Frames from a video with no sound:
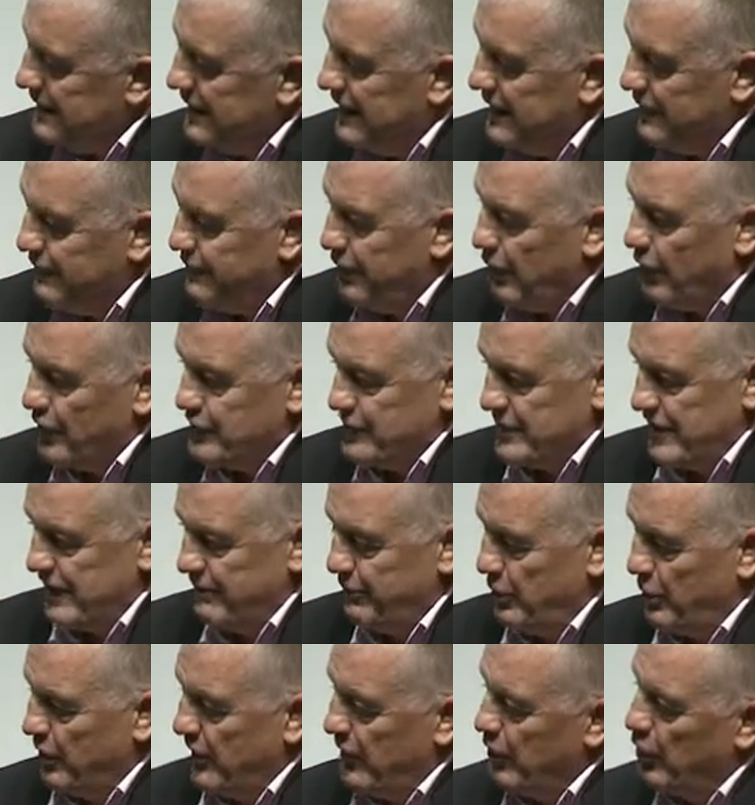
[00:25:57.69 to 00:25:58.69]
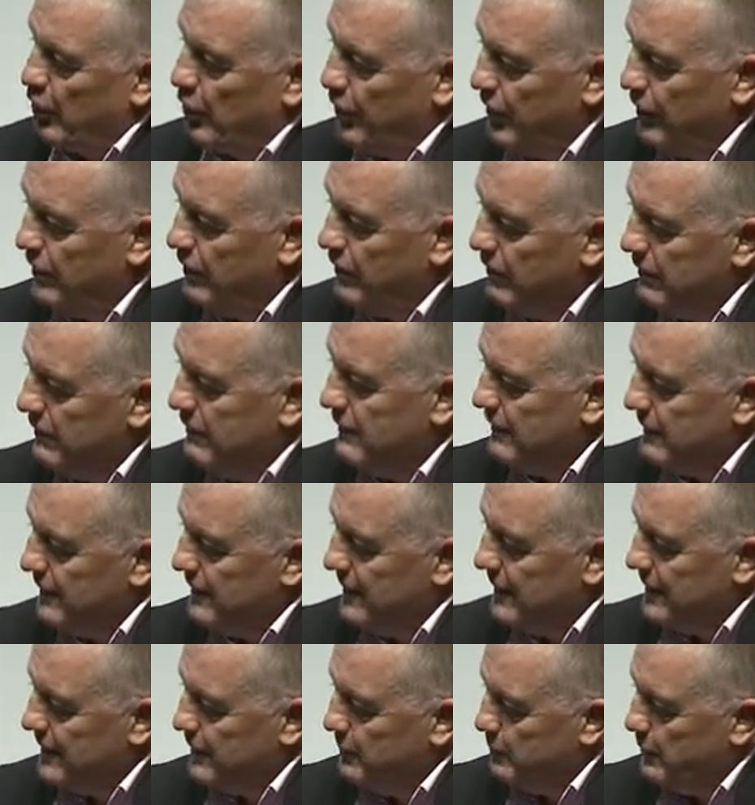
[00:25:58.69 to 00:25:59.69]
Fortunately, I'm not in oil,
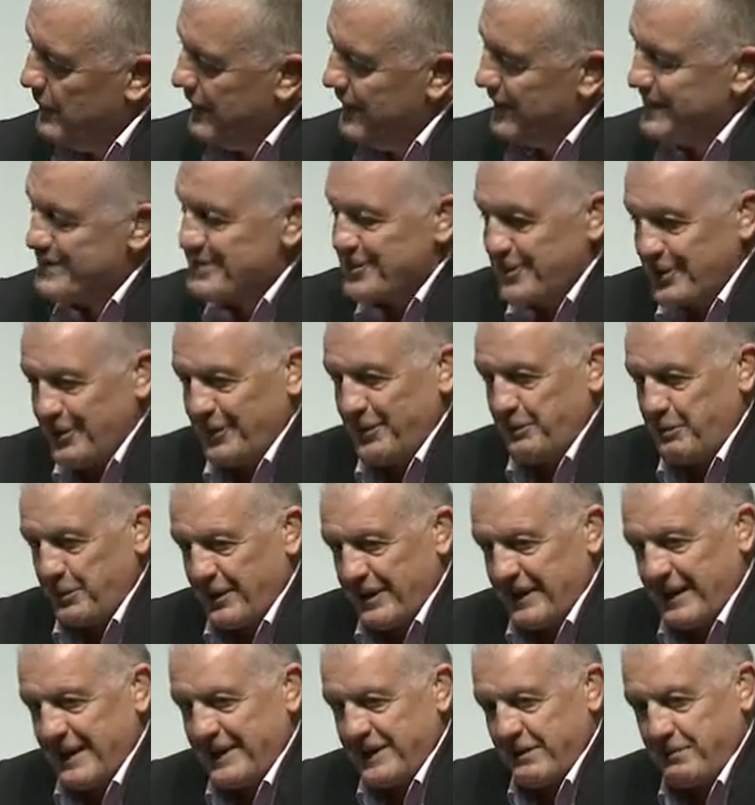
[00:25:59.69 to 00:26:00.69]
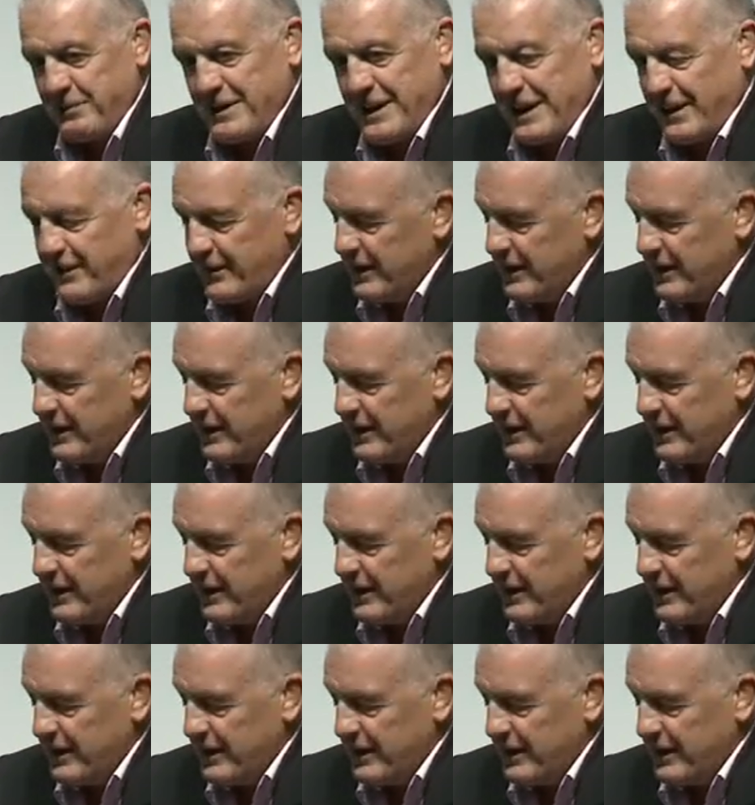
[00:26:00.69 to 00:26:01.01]
where I certainly wouldn't let them carry